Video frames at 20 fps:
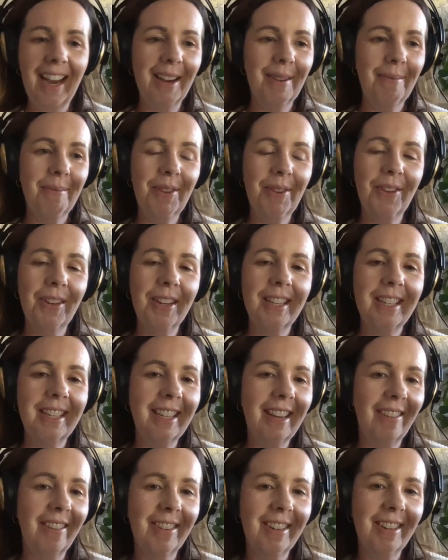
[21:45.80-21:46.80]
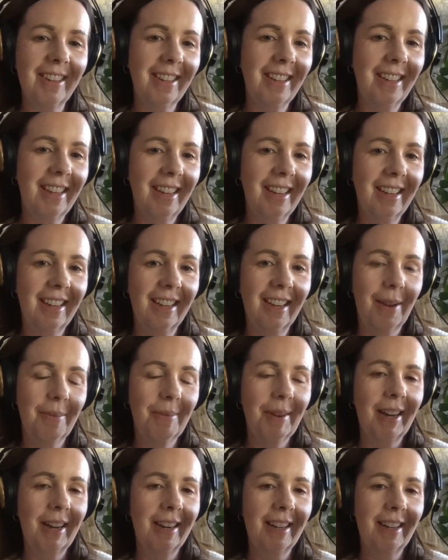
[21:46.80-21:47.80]
you could definitely come
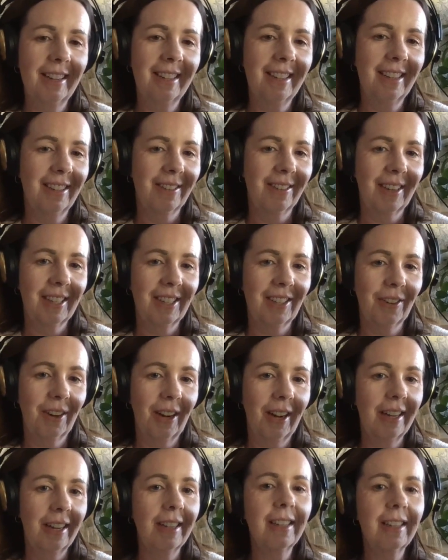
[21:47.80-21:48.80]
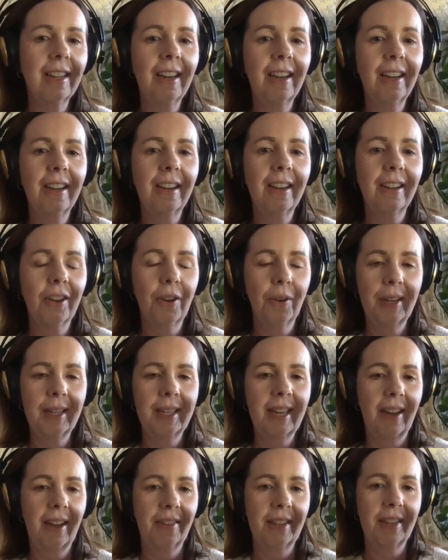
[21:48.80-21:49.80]
on into the restaurant going
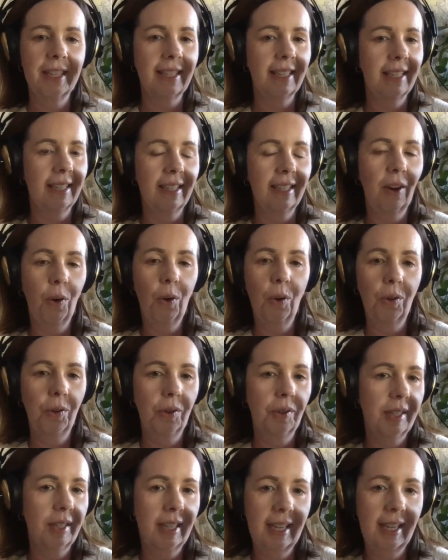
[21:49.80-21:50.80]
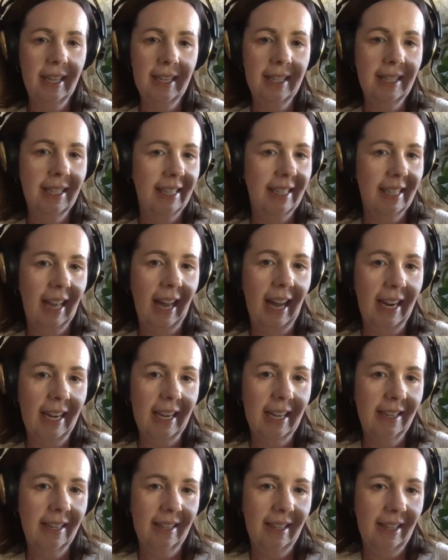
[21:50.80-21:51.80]
down this old tin slide
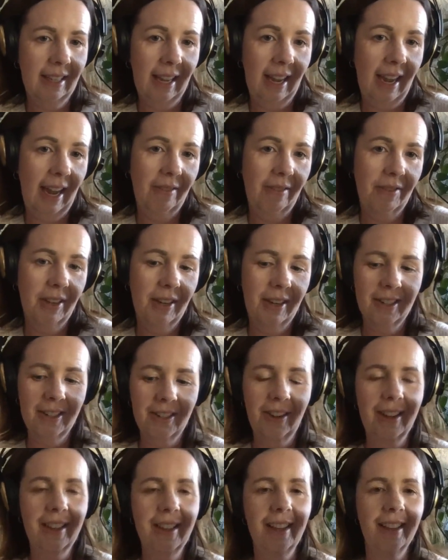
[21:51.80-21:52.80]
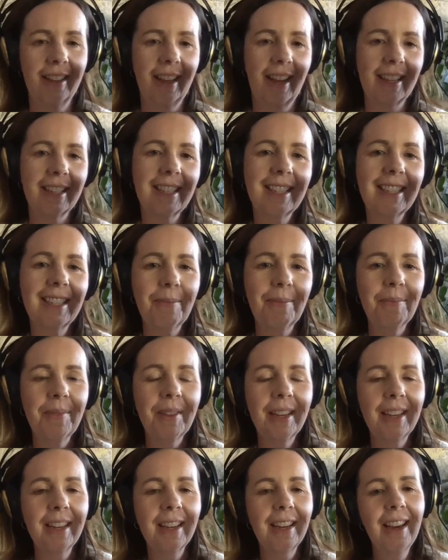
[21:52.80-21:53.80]
that they have there. So I think that's
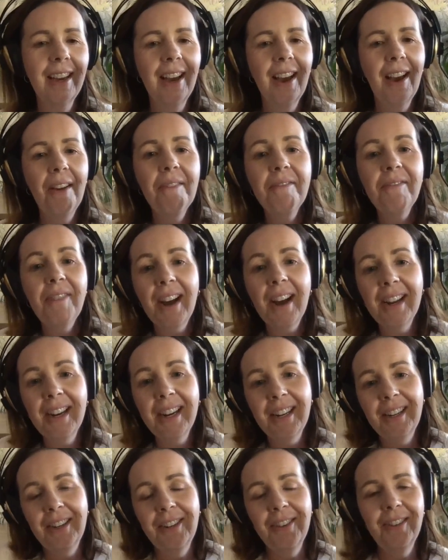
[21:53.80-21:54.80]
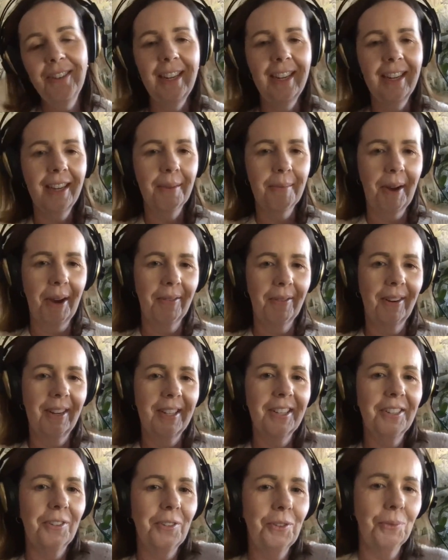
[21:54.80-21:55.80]
something fun and unique about
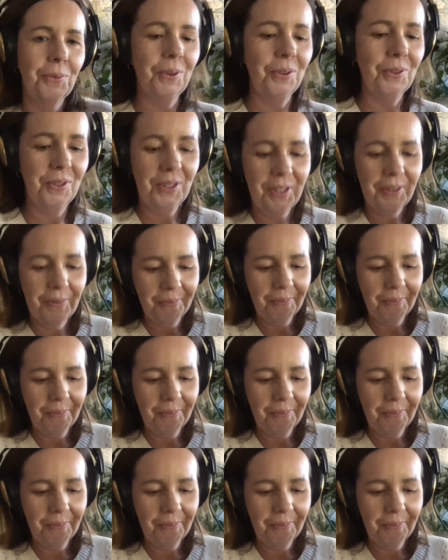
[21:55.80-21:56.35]
Rustler's Roost.